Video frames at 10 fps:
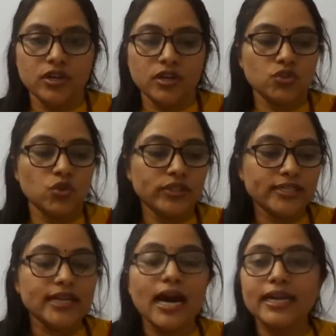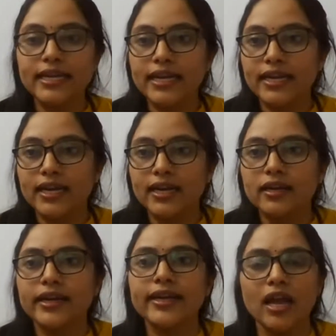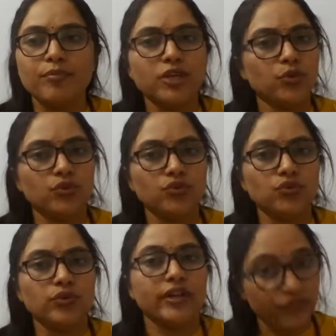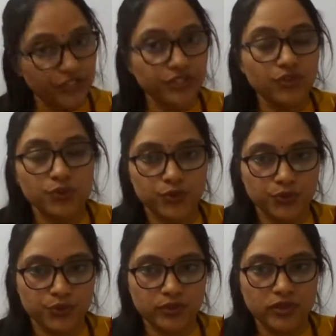So this urticaria, it can be due to infection also.